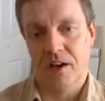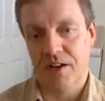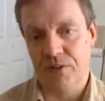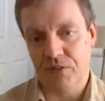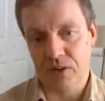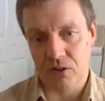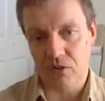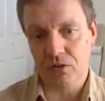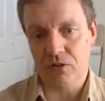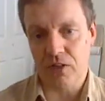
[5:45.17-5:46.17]
And if we can
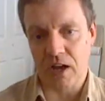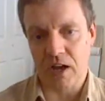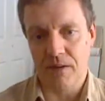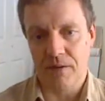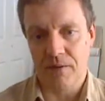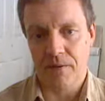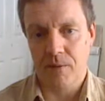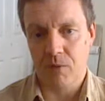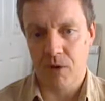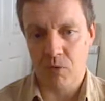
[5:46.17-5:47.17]
all do that,
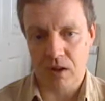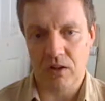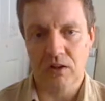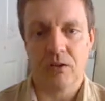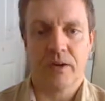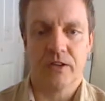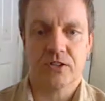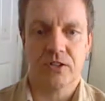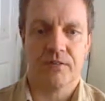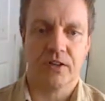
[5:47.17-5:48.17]
we're well on the way
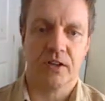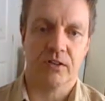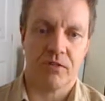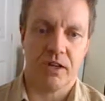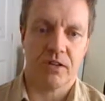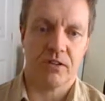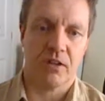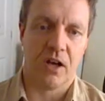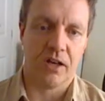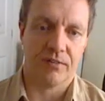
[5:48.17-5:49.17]
to living a great
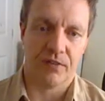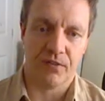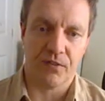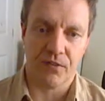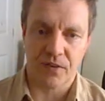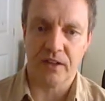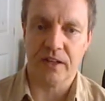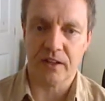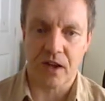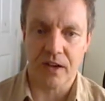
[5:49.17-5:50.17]
life, a
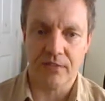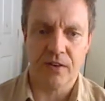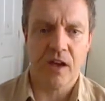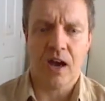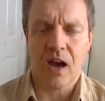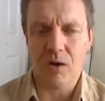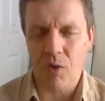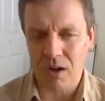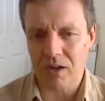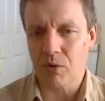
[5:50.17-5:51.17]
fulfilling life, and
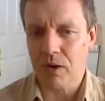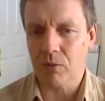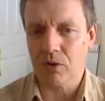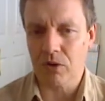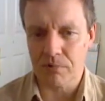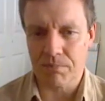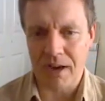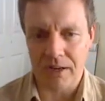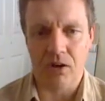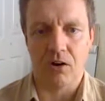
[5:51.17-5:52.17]
one that we will look
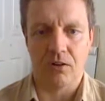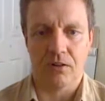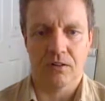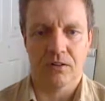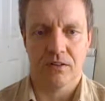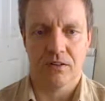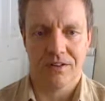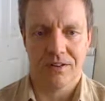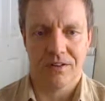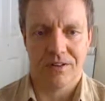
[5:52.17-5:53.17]
back on
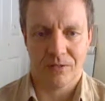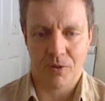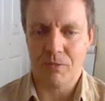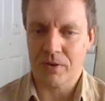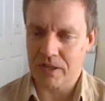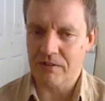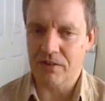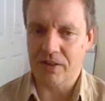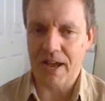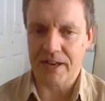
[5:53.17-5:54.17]
when we're
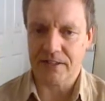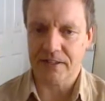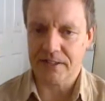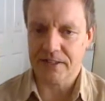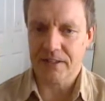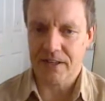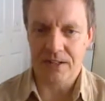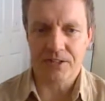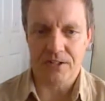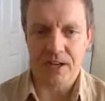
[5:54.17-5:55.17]
nearer the end
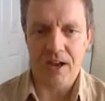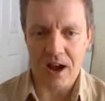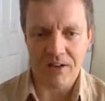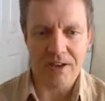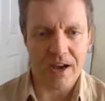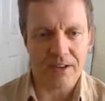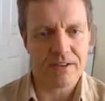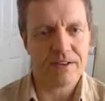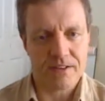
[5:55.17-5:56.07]
and say, okay,